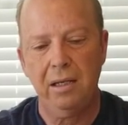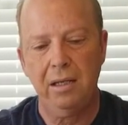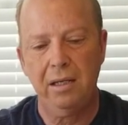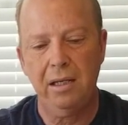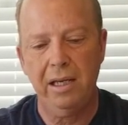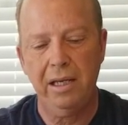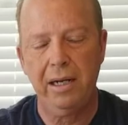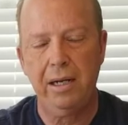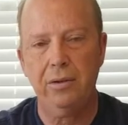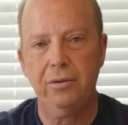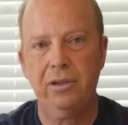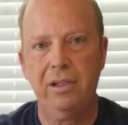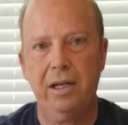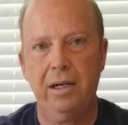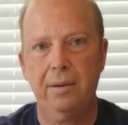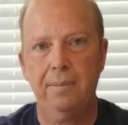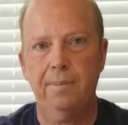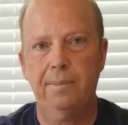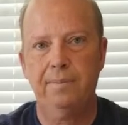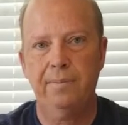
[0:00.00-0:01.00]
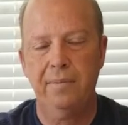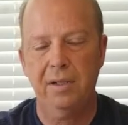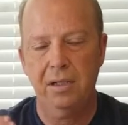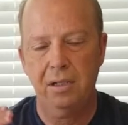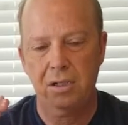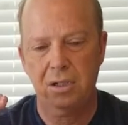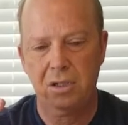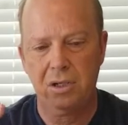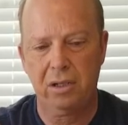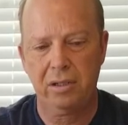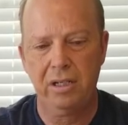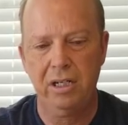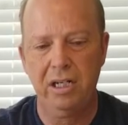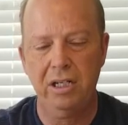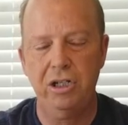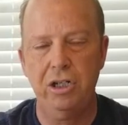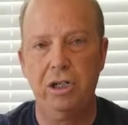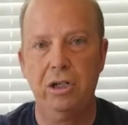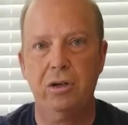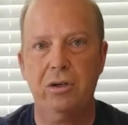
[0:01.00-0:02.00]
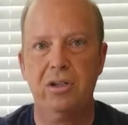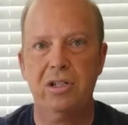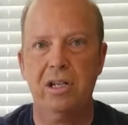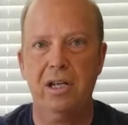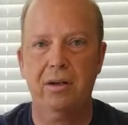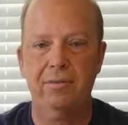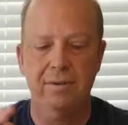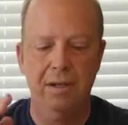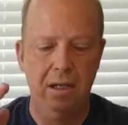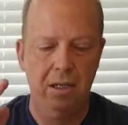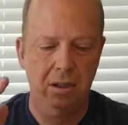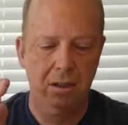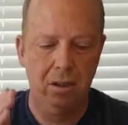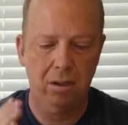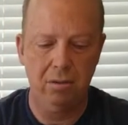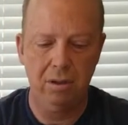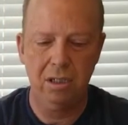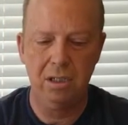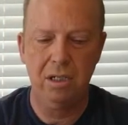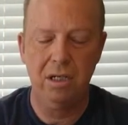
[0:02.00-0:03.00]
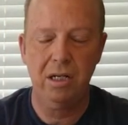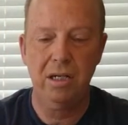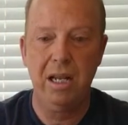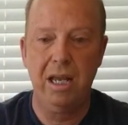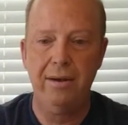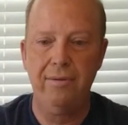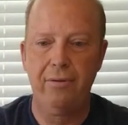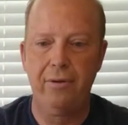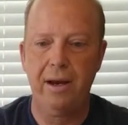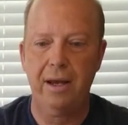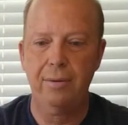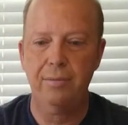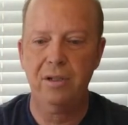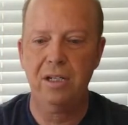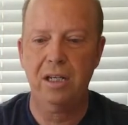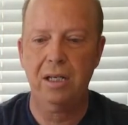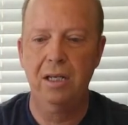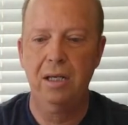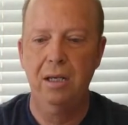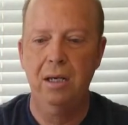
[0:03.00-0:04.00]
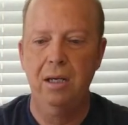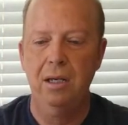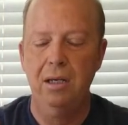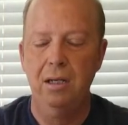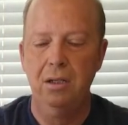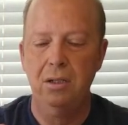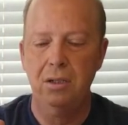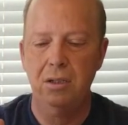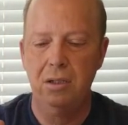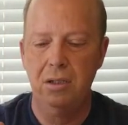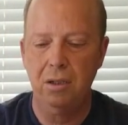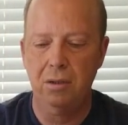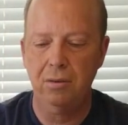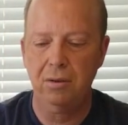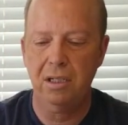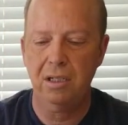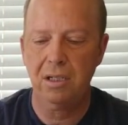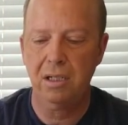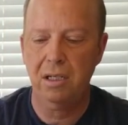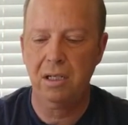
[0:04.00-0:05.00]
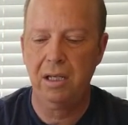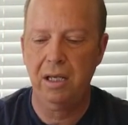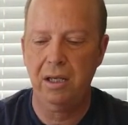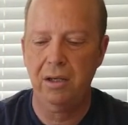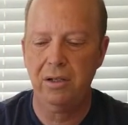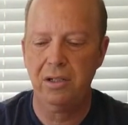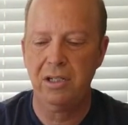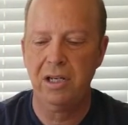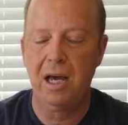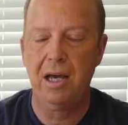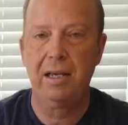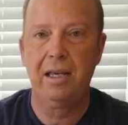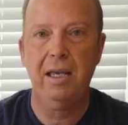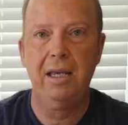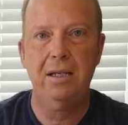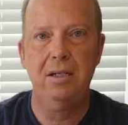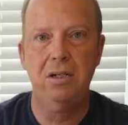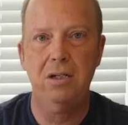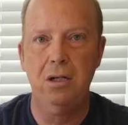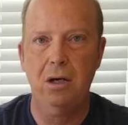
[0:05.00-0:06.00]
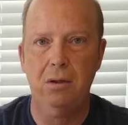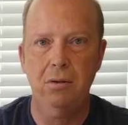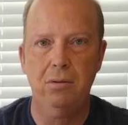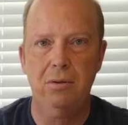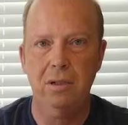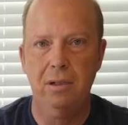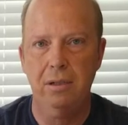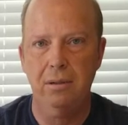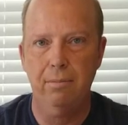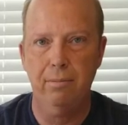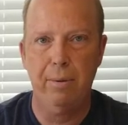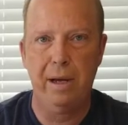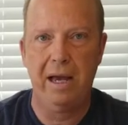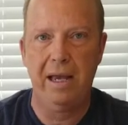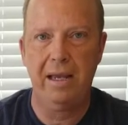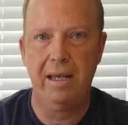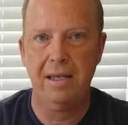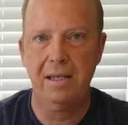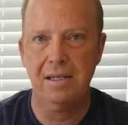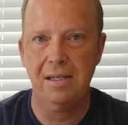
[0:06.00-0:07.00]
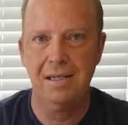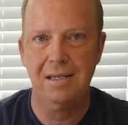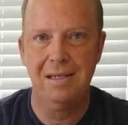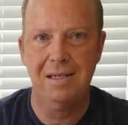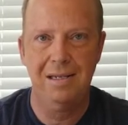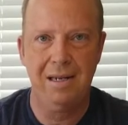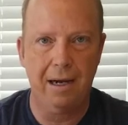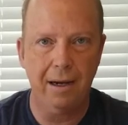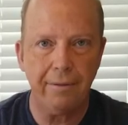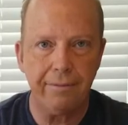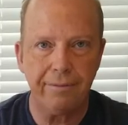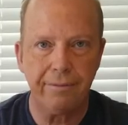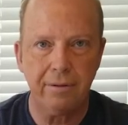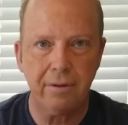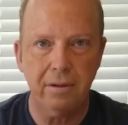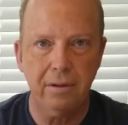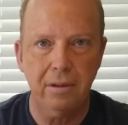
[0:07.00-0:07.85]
get out there, start teaching yourself. Go listen to Dave Ramsey. Don't listen to Kiyosaki. Don't buy his stuff.